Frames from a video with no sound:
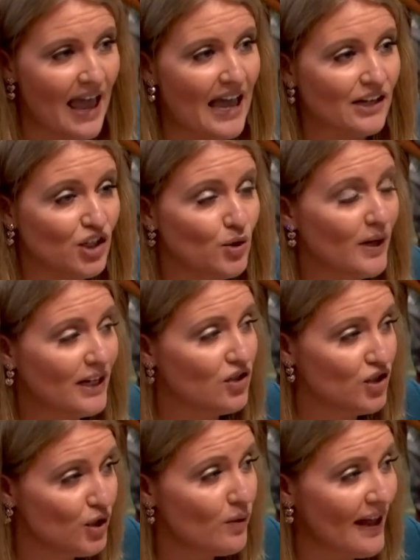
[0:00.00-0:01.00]
And you can
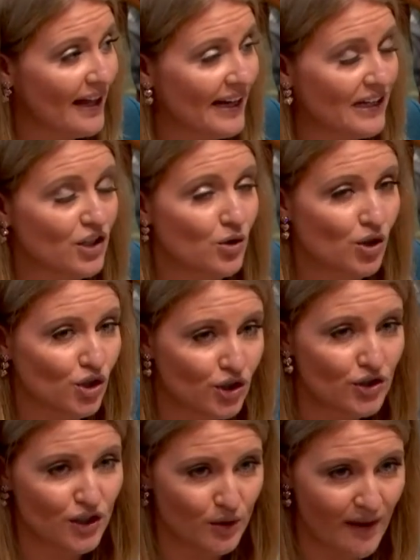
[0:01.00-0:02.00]
do that, and you
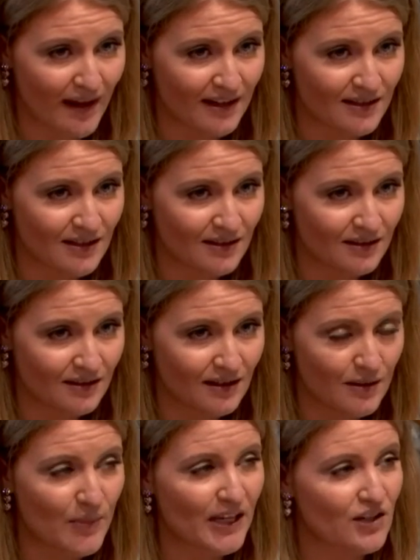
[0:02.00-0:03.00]
should do that,
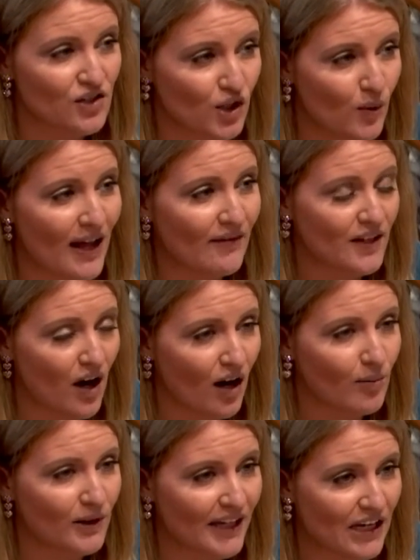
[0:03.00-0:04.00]
because you have an
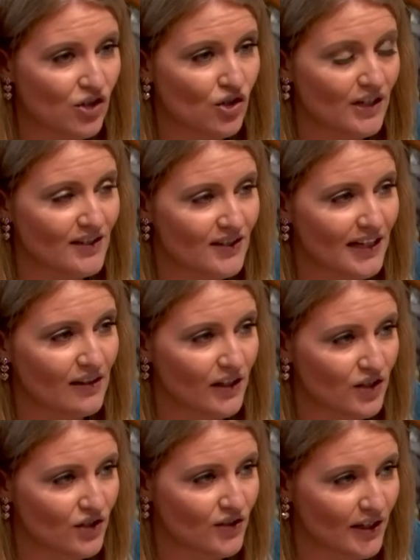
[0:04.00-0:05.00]
obligation as state
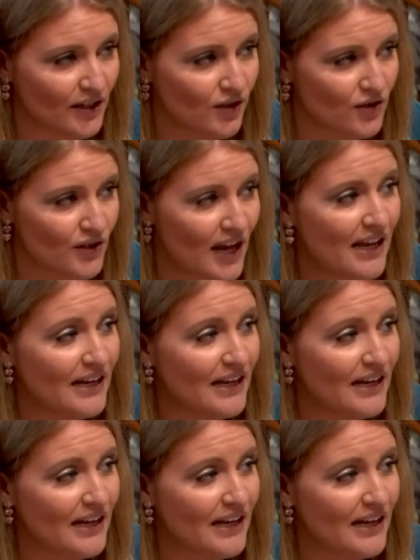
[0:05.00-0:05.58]
legislators.